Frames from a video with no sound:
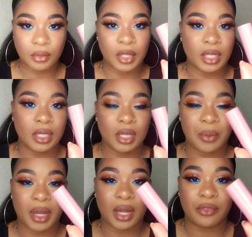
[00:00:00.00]
This is
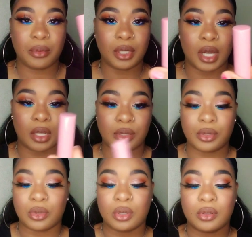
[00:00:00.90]
something I got from the dollar
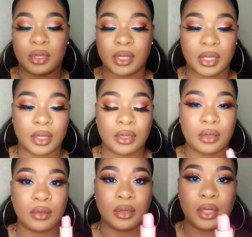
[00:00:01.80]
store on
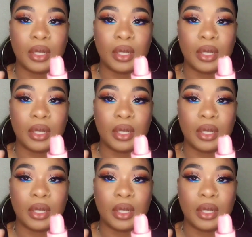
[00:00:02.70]
sale.